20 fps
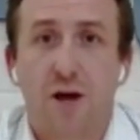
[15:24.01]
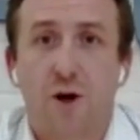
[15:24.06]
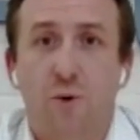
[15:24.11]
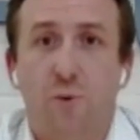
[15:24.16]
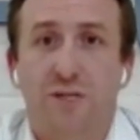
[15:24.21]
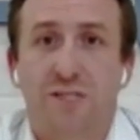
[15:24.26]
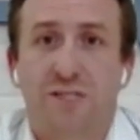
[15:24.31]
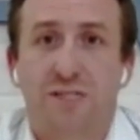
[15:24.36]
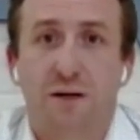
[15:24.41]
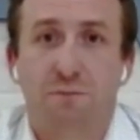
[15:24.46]

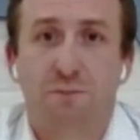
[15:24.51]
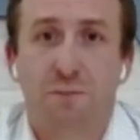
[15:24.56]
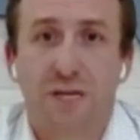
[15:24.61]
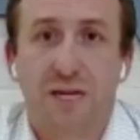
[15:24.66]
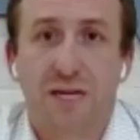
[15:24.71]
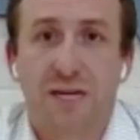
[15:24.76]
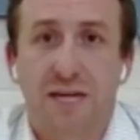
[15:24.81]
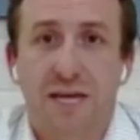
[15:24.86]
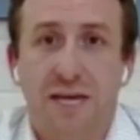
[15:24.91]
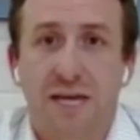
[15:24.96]
We
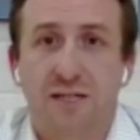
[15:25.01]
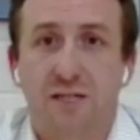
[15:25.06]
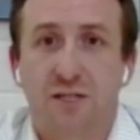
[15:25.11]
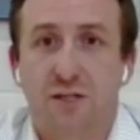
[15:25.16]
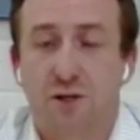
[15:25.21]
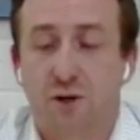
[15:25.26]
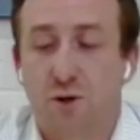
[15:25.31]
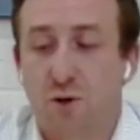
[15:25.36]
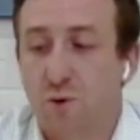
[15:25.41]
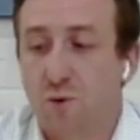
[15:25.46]
simply need
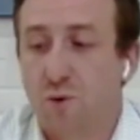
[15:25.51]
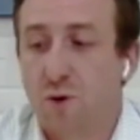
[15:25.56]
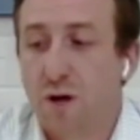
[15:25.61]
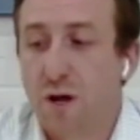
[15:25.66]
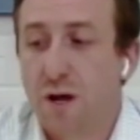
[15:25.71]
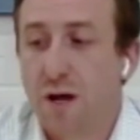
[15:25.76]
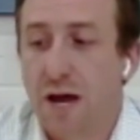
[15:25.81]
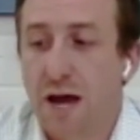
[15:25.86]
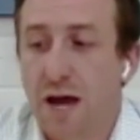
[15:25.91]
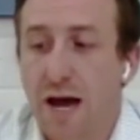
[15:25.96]
to
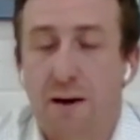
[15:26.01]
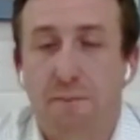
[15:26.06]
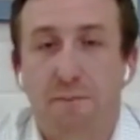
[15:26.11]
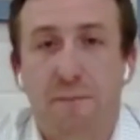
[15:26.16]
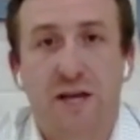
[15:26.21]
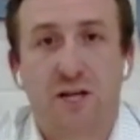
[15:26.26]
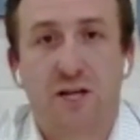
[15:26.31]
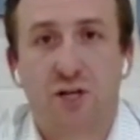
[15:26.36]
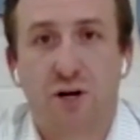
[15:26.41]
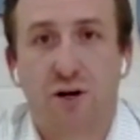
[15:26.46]

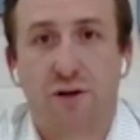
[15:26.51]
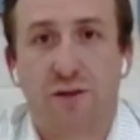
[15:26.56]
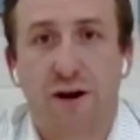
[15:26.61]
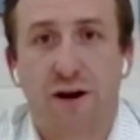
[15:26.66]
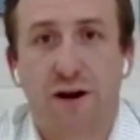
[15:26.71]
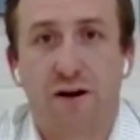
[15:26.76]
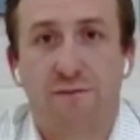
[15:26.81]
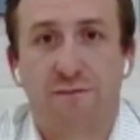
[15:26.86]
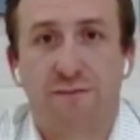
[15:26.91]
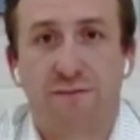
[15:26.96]
make sure that
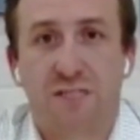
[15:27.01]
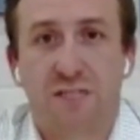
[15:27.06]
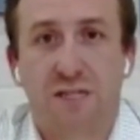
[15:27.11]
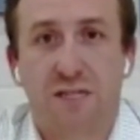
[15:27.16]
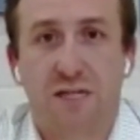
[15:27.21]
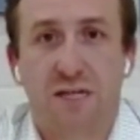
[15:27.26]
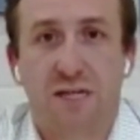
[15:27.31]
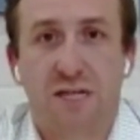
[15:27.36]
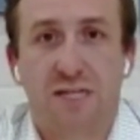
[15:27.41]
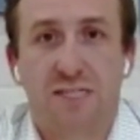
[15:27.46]
our
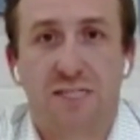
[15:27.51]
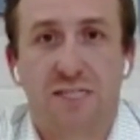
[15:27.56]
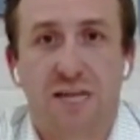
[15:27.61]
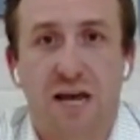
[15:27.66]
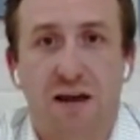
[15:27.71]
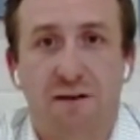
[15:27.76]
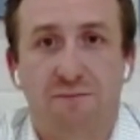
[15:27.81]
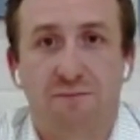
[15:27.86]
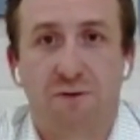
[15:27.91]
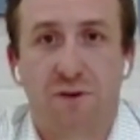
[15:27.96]
facility is
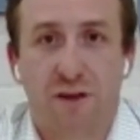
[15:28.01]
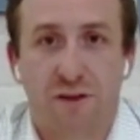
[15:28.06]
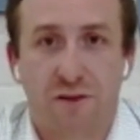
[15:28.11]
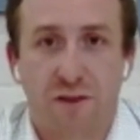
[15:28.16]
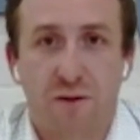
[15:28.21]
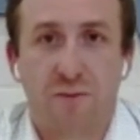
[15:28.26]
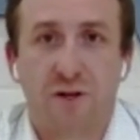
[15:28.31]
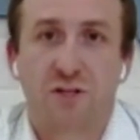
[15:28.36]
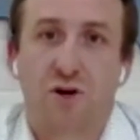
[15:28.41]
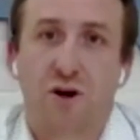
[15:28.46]
set for
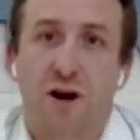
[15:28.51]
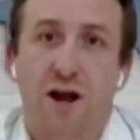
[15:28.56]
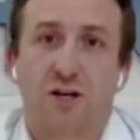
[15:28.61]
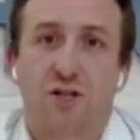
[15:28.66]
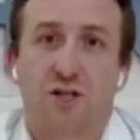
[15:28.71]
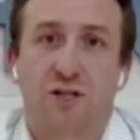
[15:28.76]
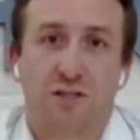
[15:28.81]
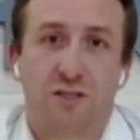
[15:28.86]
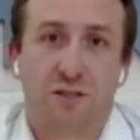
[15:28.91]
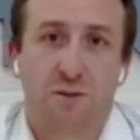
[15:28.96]
lithium
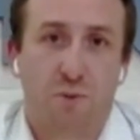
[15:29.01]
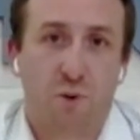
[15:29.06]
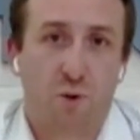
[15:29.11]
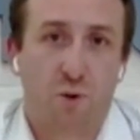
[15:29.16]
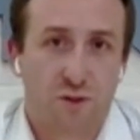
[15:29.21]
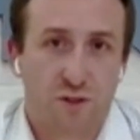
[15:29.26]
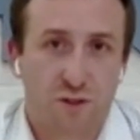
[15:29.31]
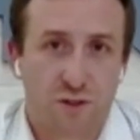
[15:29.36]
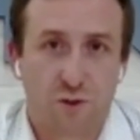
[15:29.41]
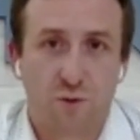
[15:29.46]
extraction as
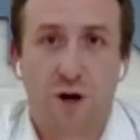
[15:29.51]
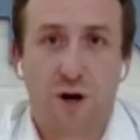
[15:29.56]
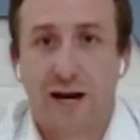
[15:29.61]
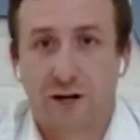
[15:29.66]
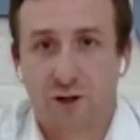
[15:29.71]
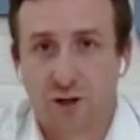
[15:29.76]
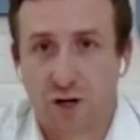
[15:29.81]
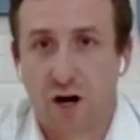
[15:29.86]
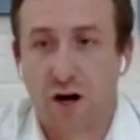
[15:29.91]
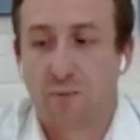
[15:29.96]
opposed to
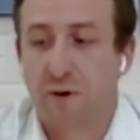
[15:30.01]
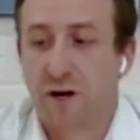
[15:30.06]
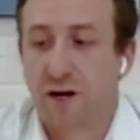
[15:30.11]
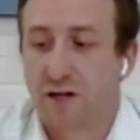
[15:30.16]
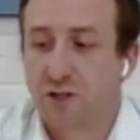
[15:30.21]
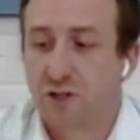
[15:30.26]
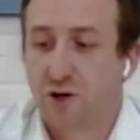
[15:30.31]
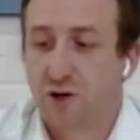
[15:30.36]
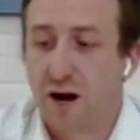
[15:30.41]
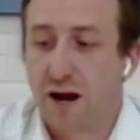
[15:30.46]
hydrocarbon
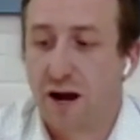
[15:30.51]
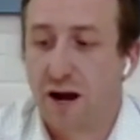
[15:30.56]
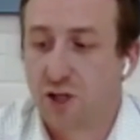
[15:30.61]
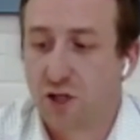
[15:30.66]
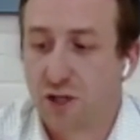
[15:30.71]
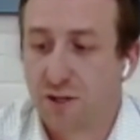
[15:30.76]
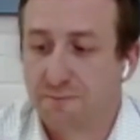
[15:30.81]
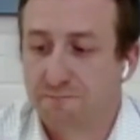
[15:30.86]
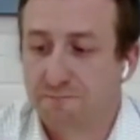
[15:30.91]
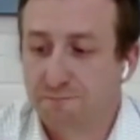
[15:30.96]

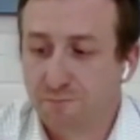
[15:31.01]
extraction.